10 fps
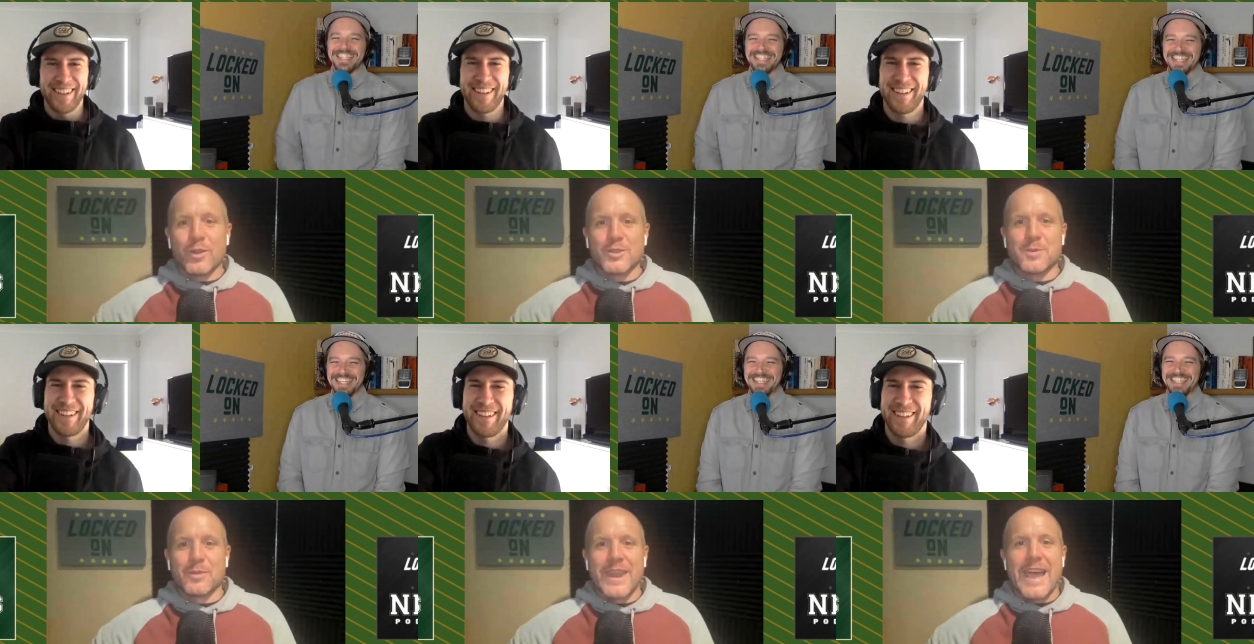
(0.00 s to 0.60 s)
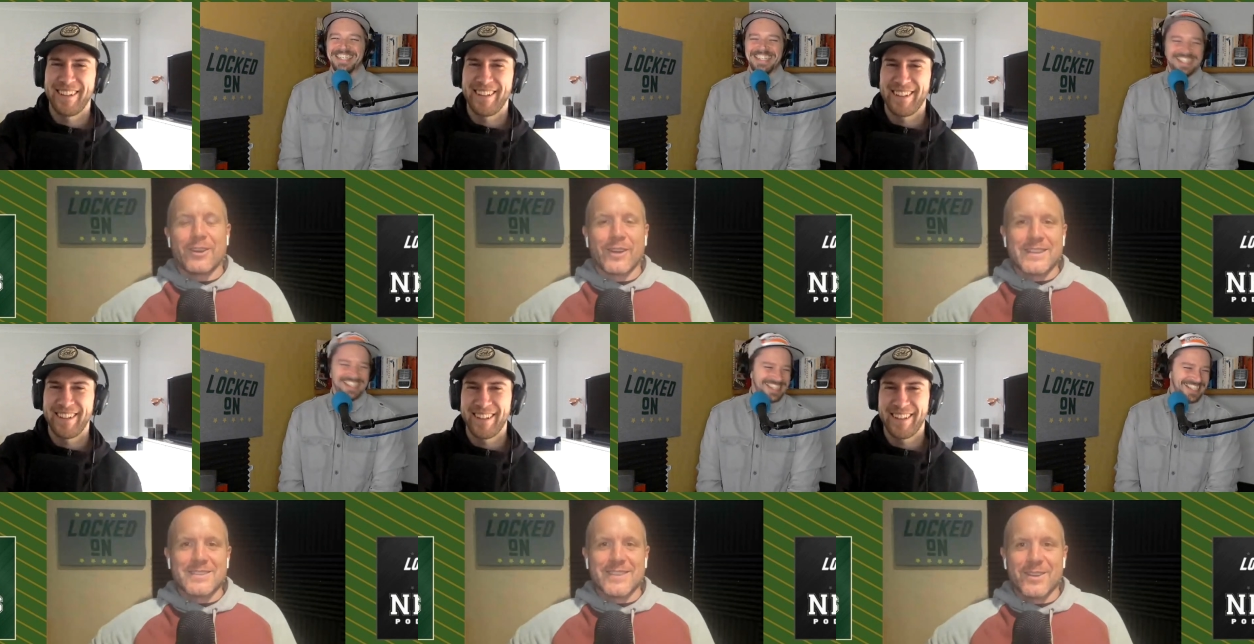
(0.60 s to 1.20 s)
Speaker 1: one of those people that
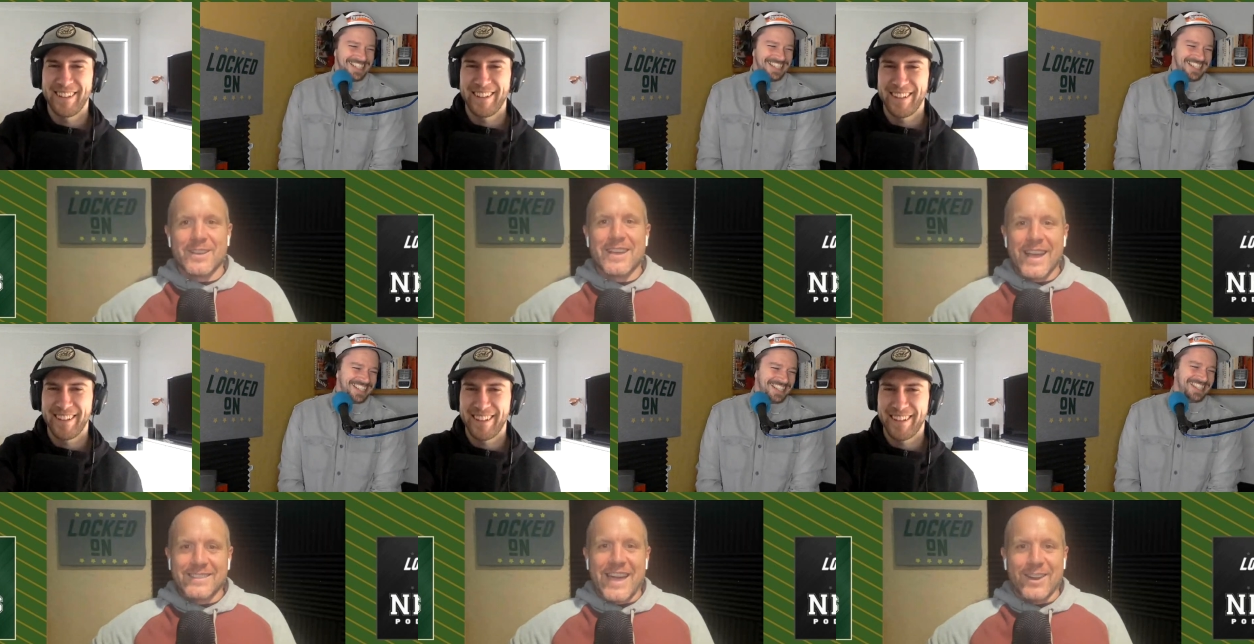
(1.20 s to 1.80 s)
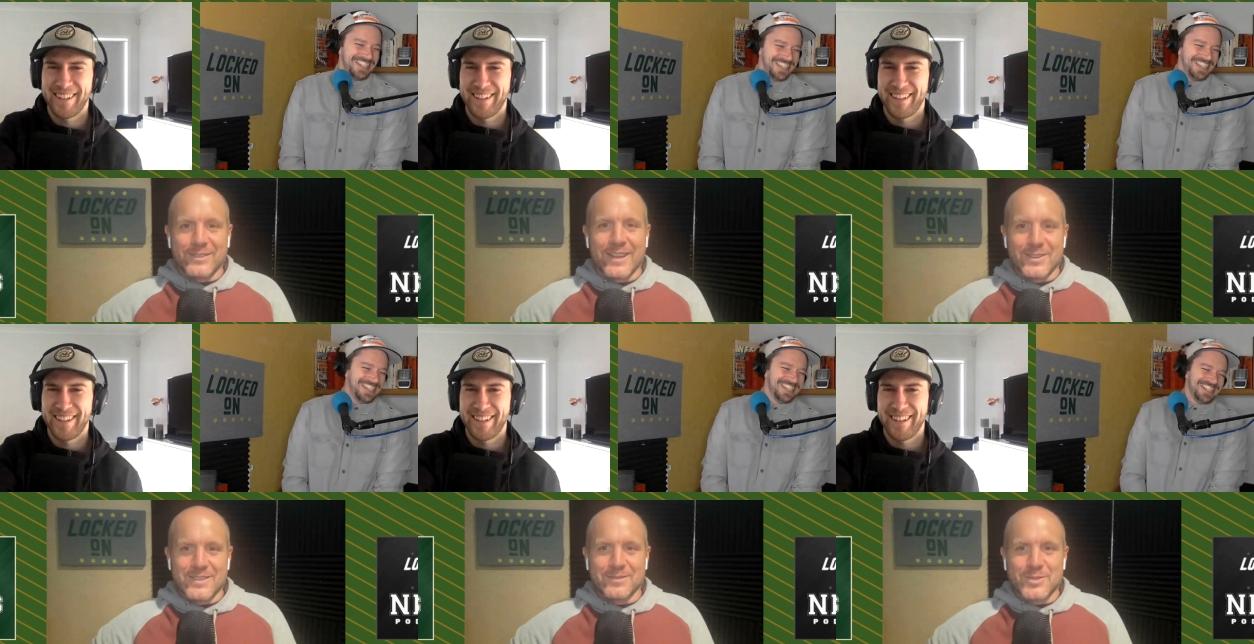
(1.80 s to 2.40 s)
aggregates and tell and
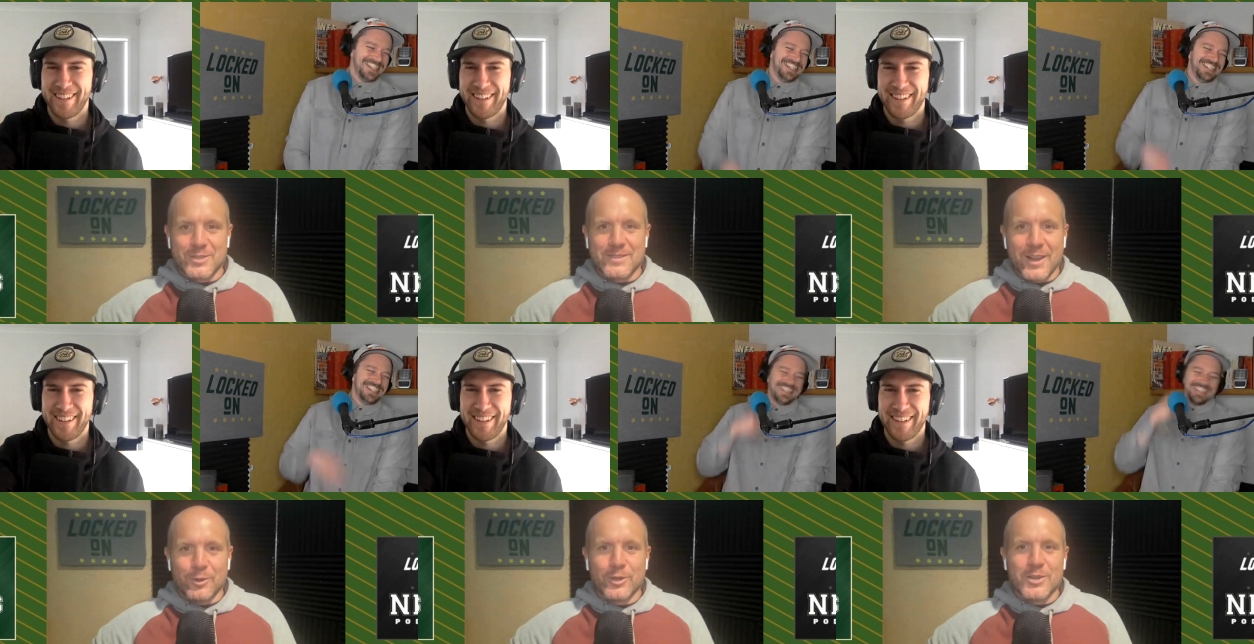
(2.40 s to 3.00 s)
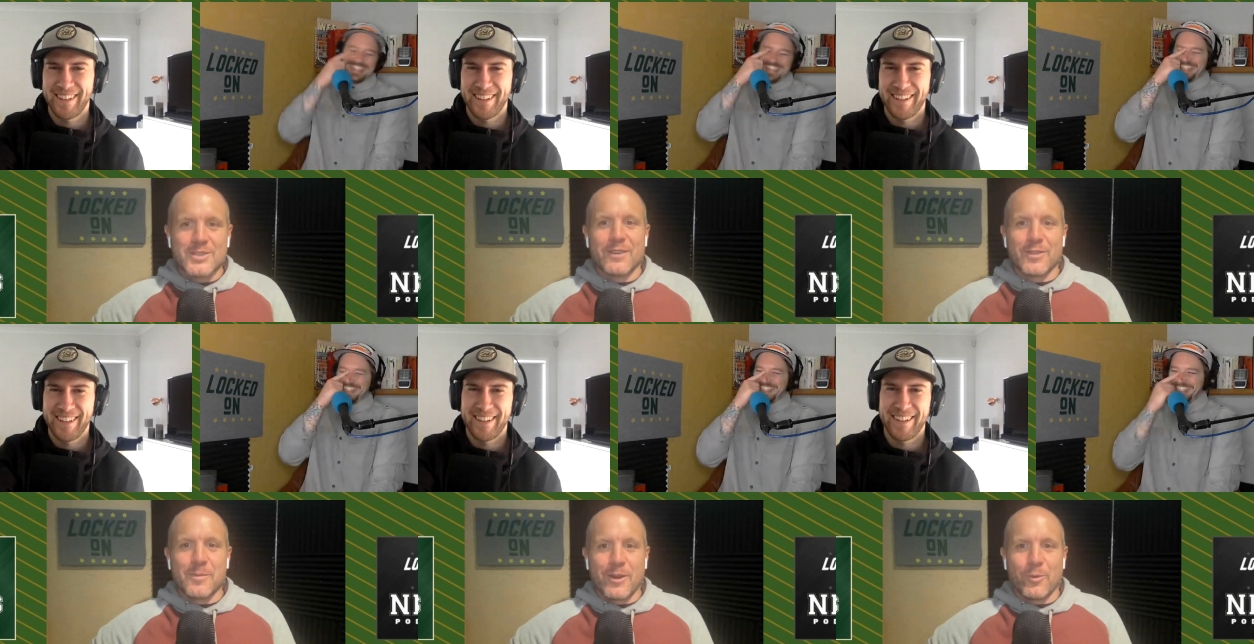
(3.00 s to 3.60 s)
tattletales, then just you know look yourself
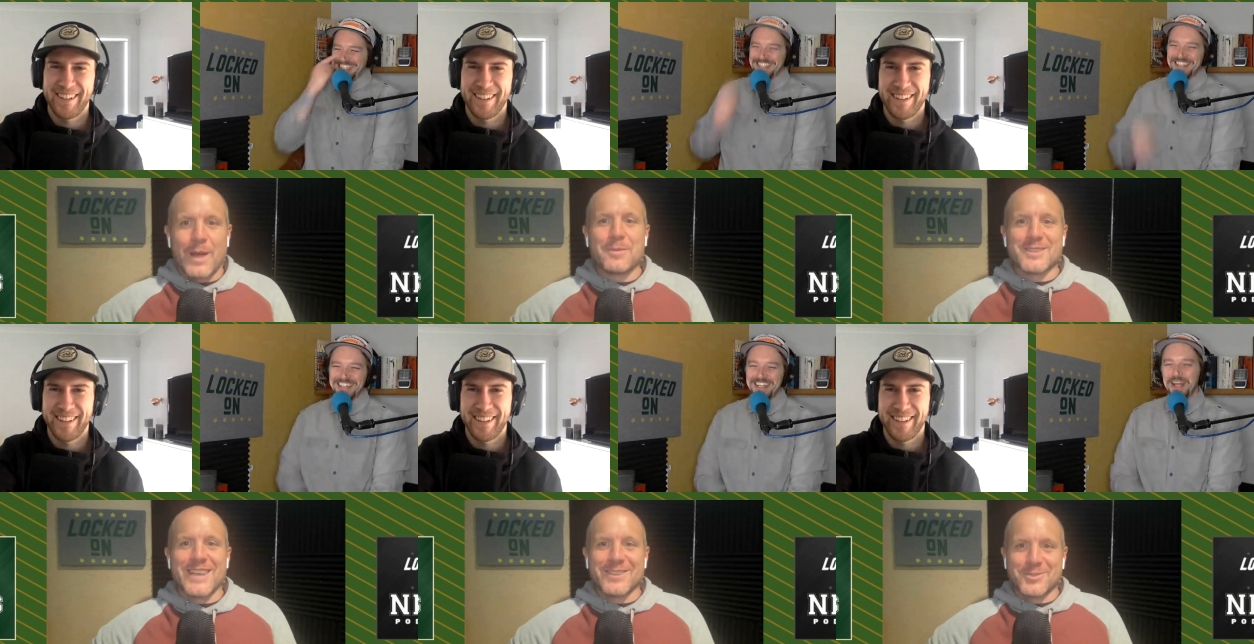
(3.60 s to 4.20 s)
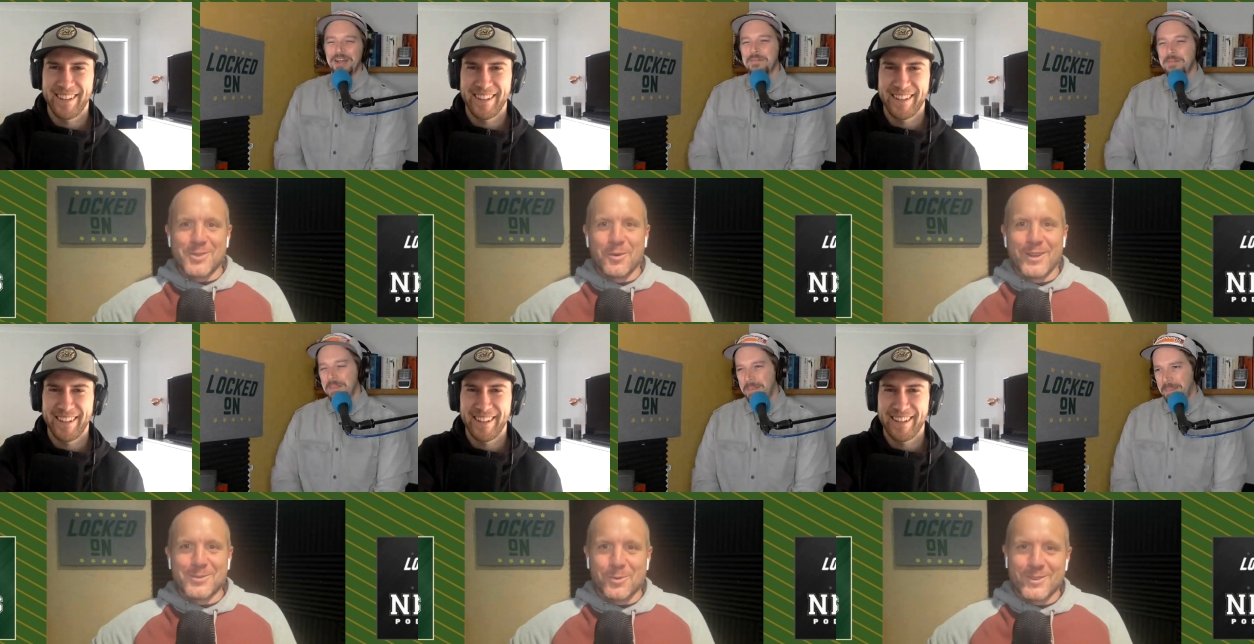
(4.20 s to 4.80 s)
in the mirror. What I'm going to say is there's no
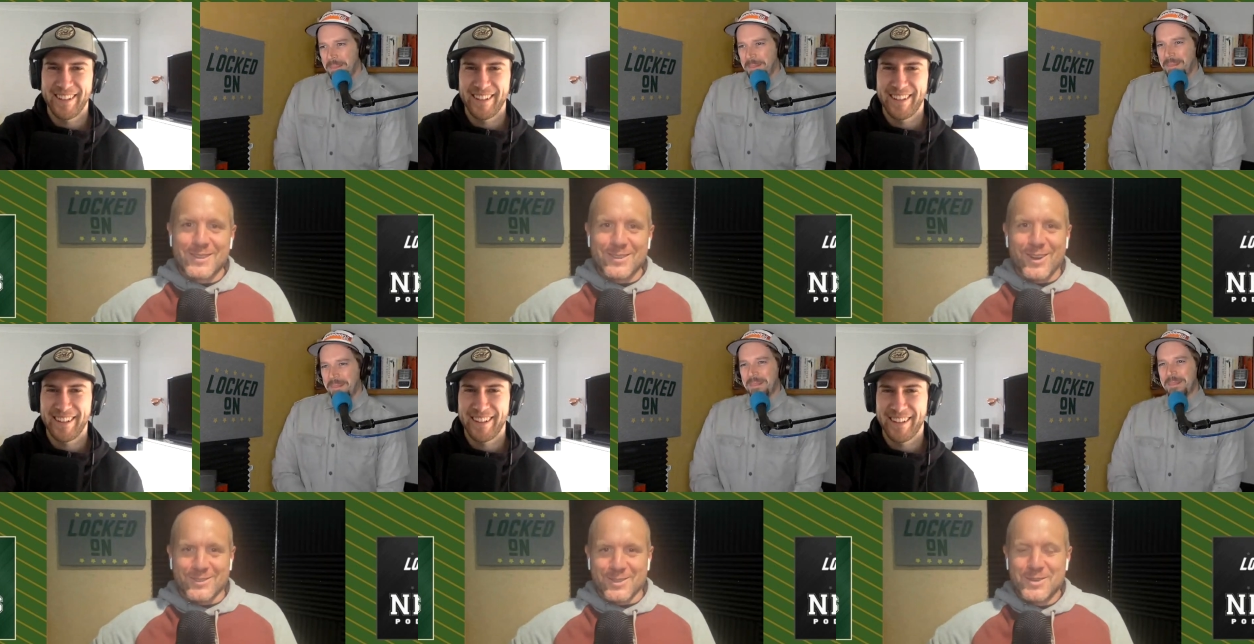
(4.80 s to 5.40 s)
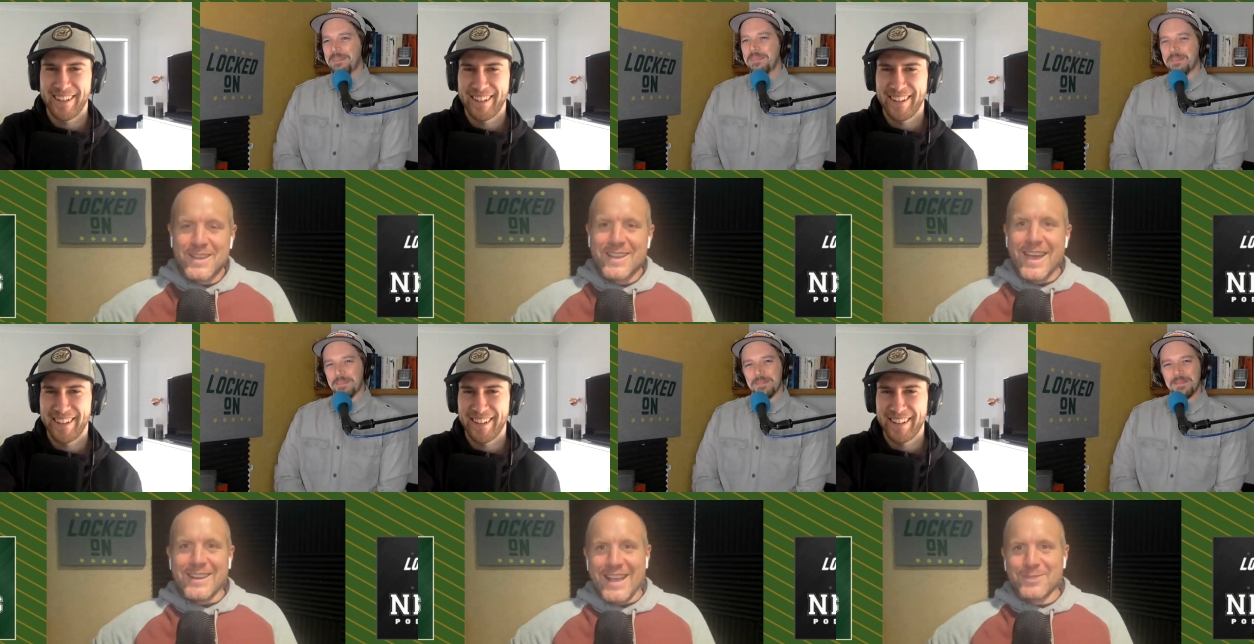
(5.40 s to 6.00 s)
one else worth to talk to.
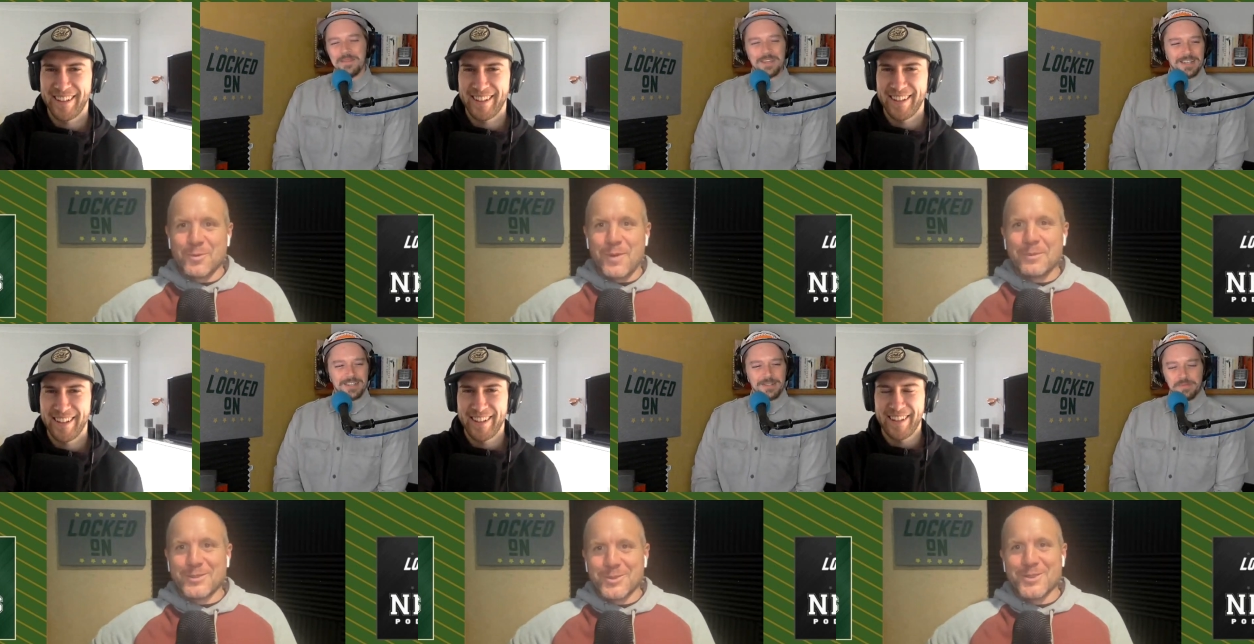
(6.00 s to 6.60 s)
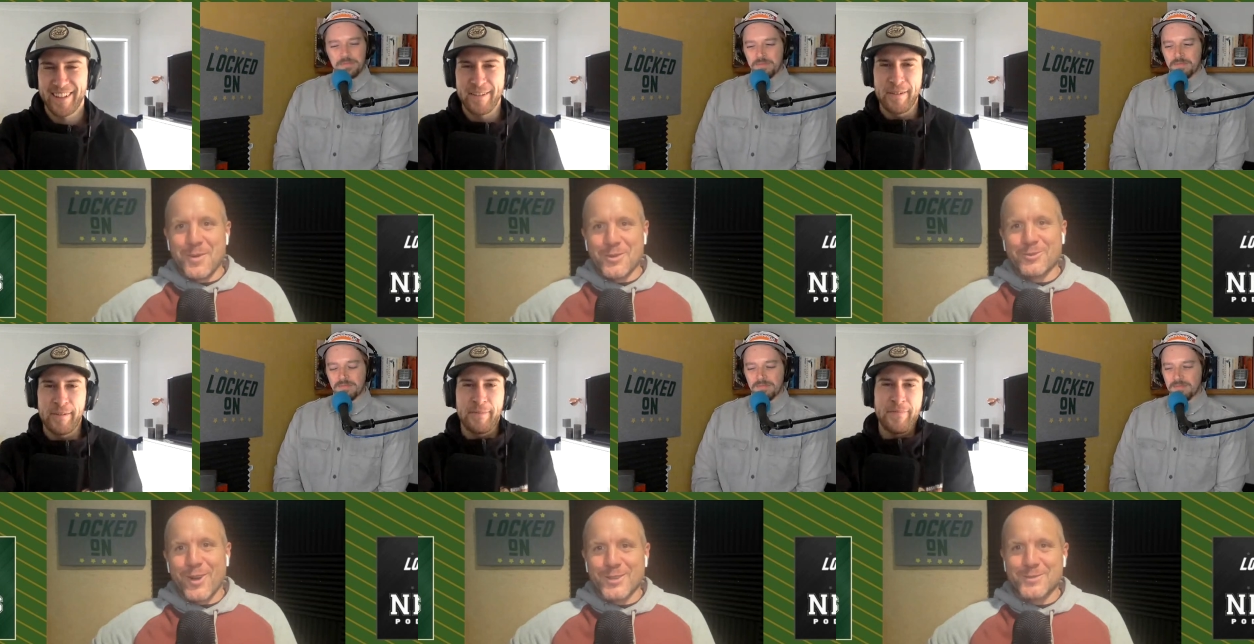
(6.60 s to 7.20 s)
And yes, we'll probably do some other
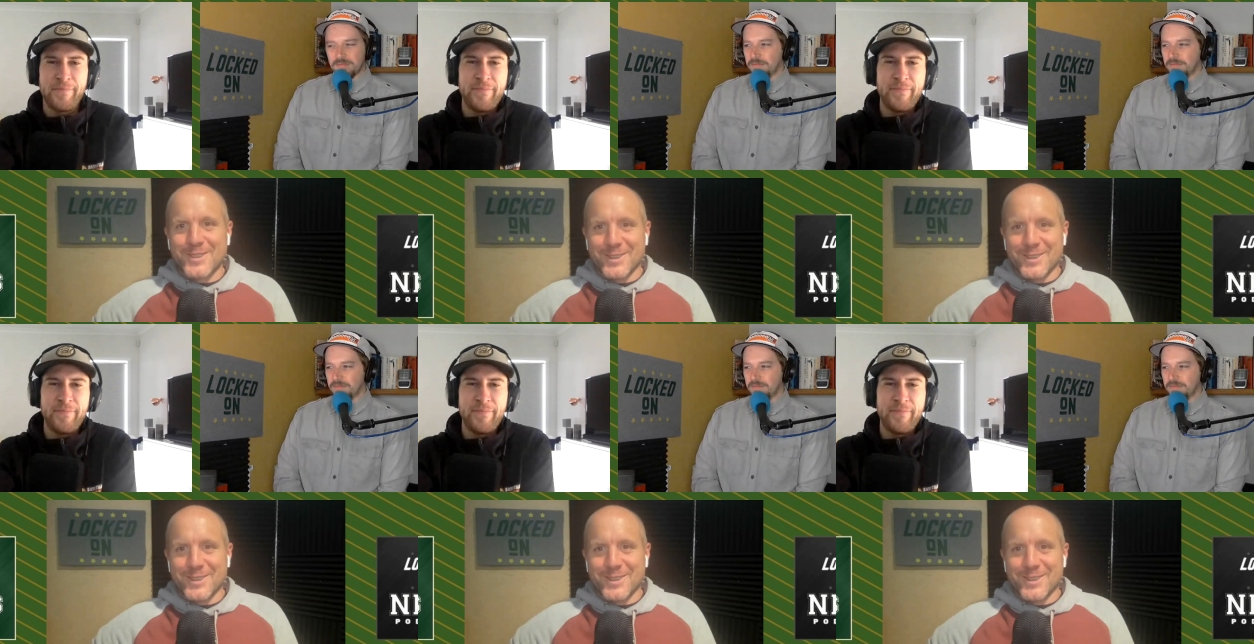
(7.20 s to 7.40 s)
cross